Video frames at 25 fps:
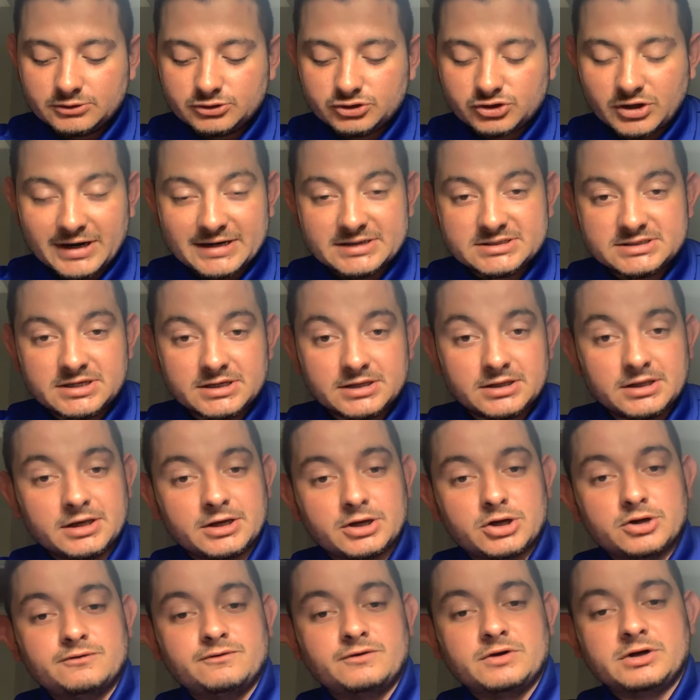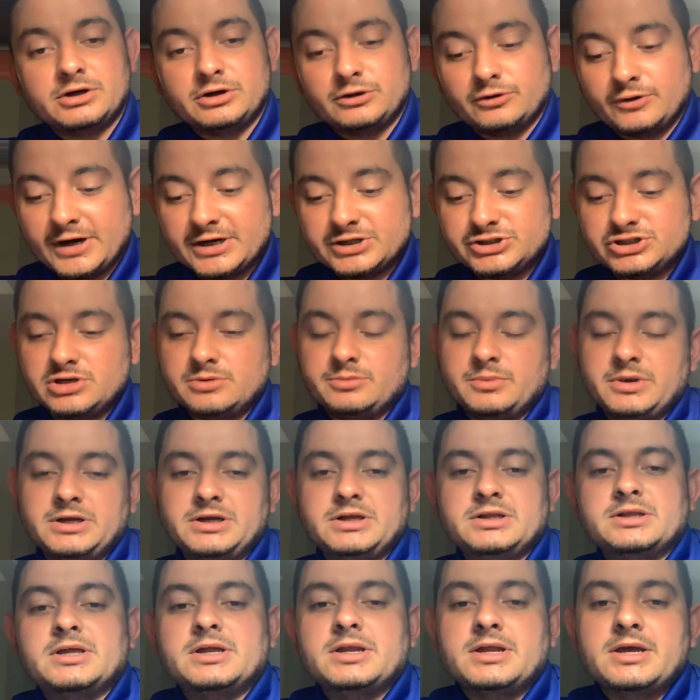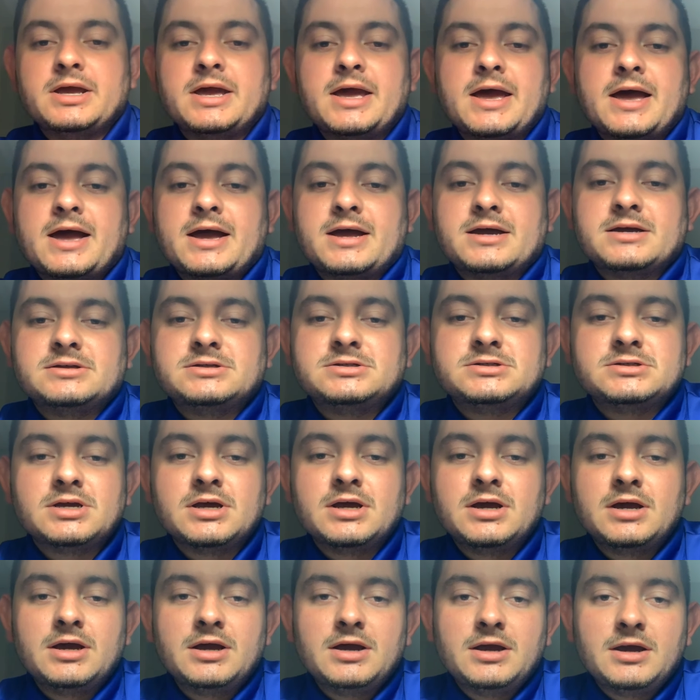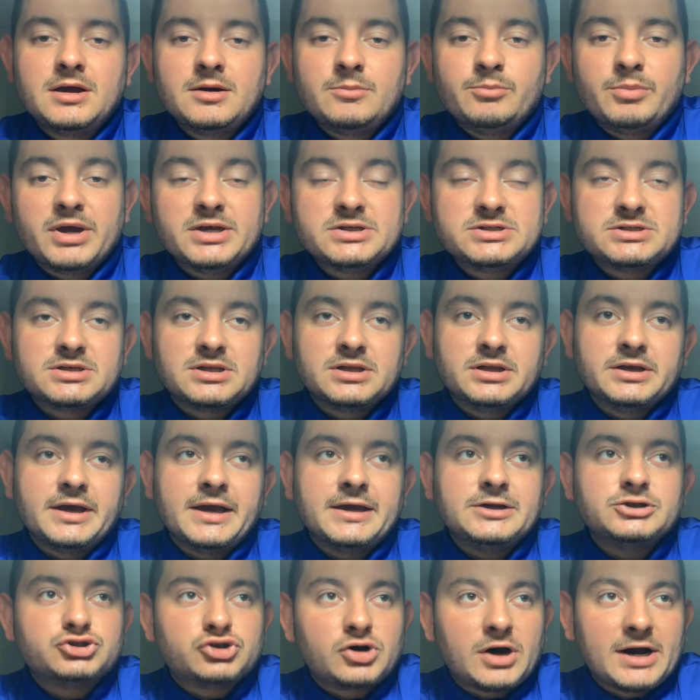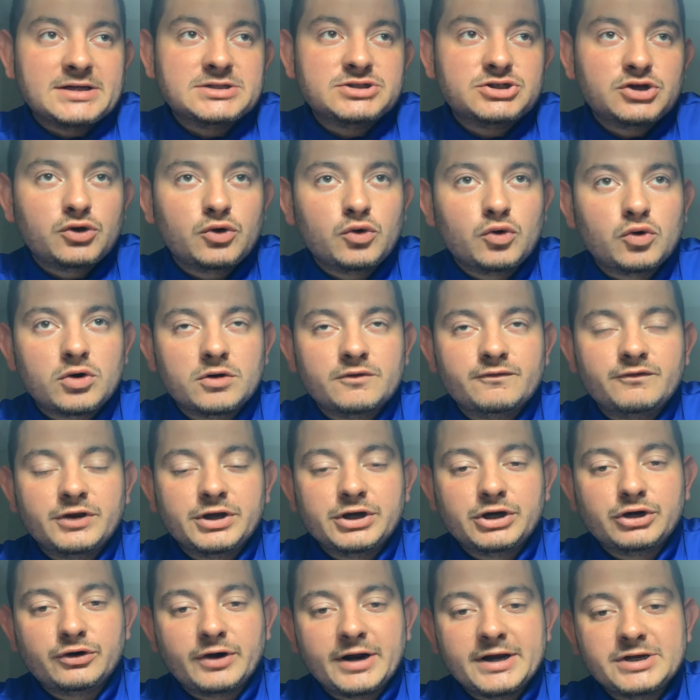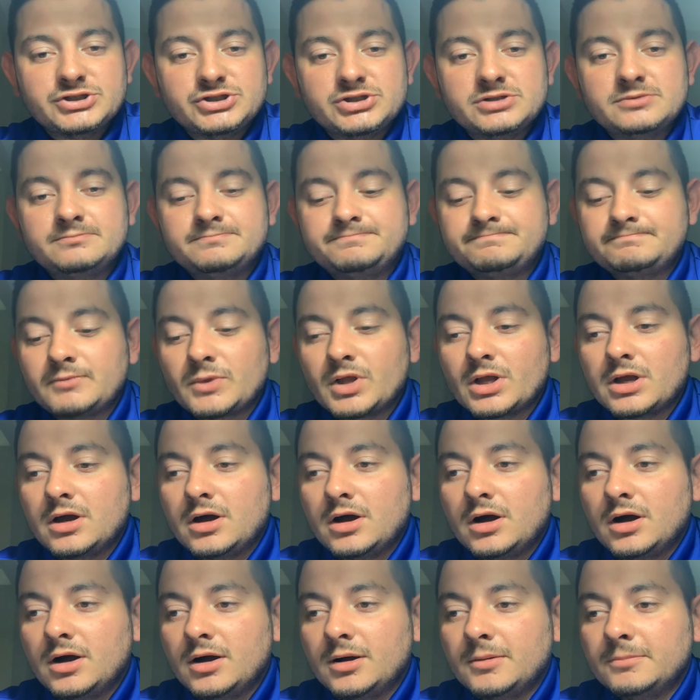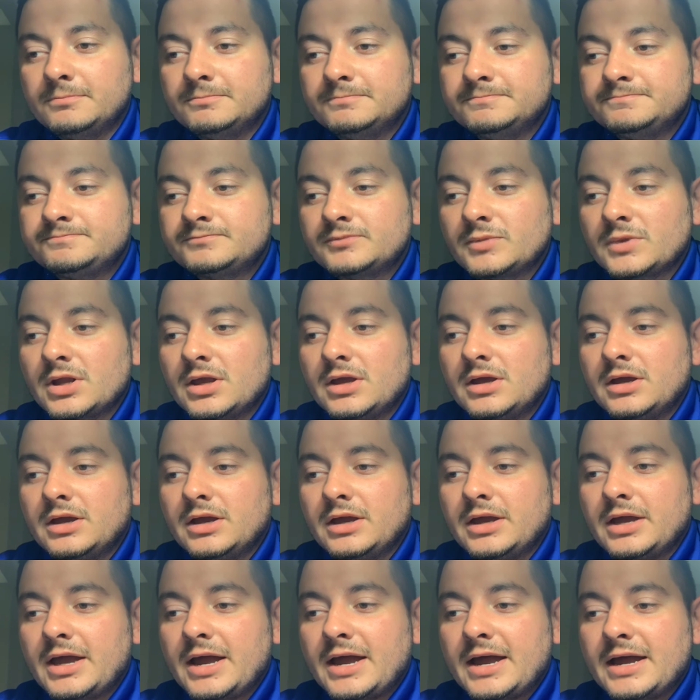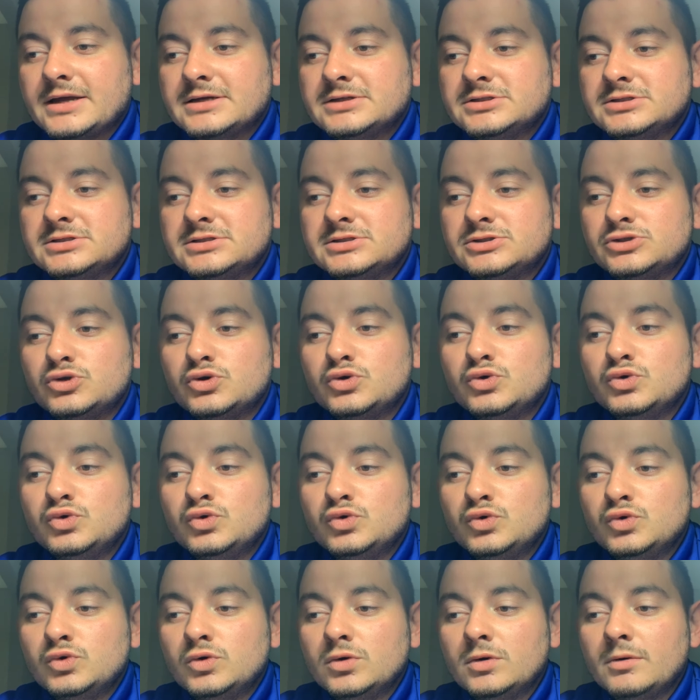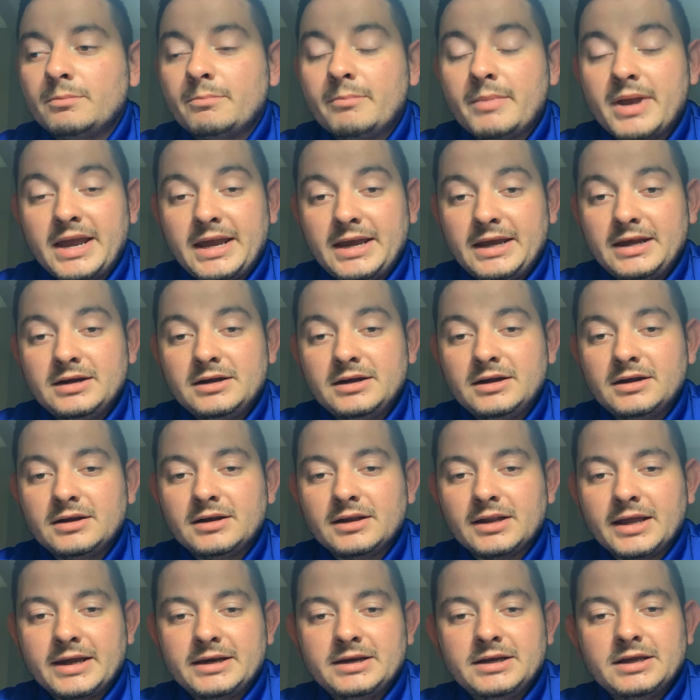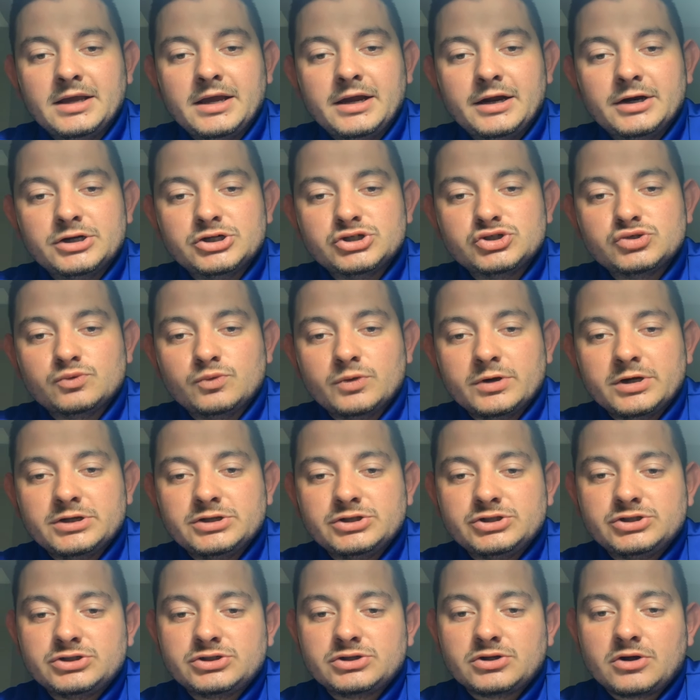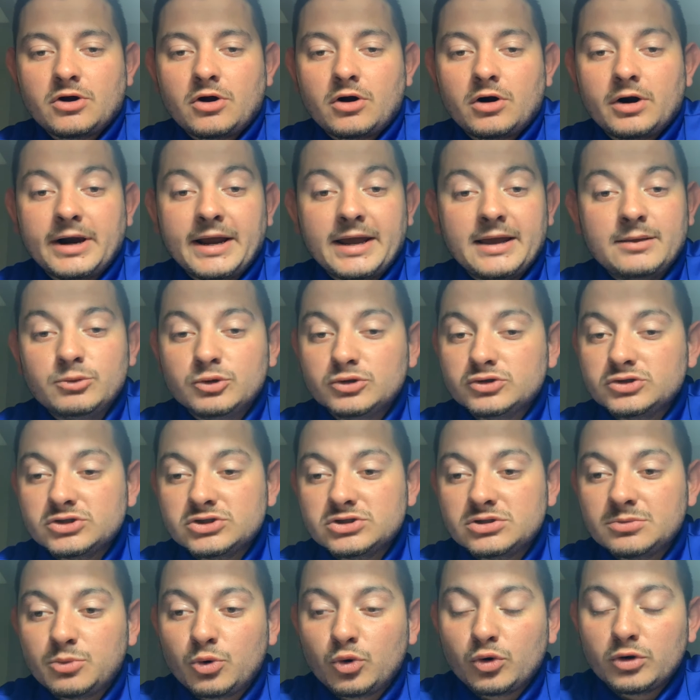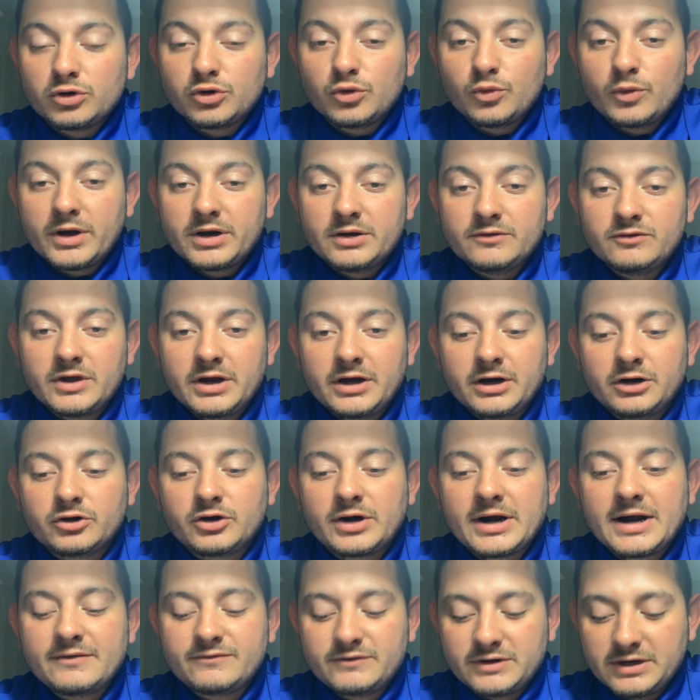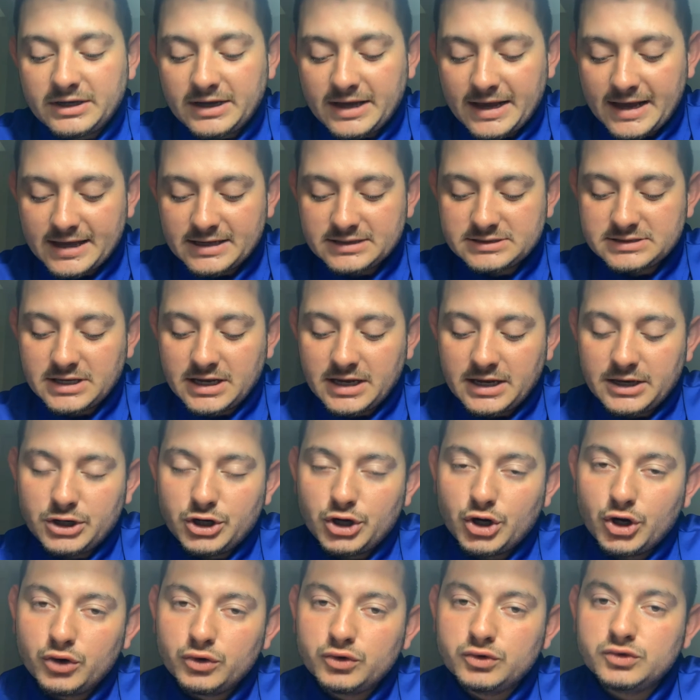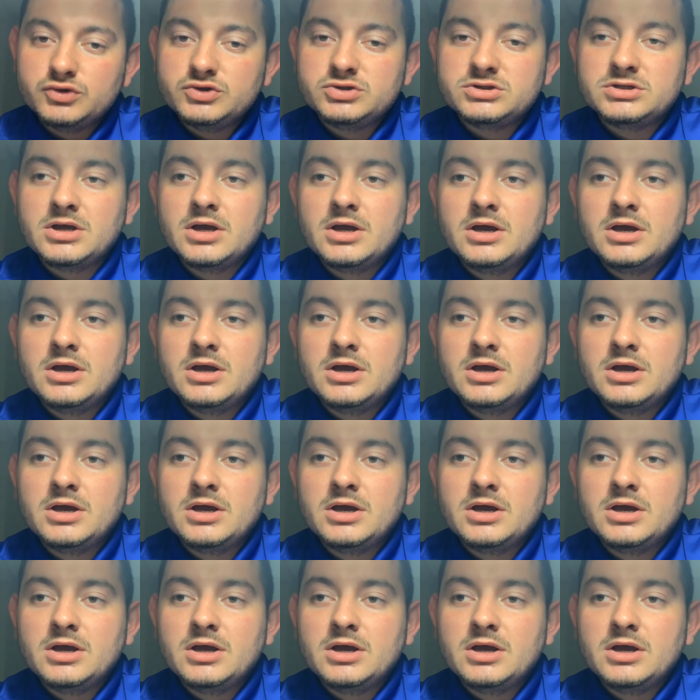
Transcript: tricyclic configuration, meaning that it has basically a tricycle configuration. Um, it has two main landing gears which are able to support the weight of the aircraft, and it has a nose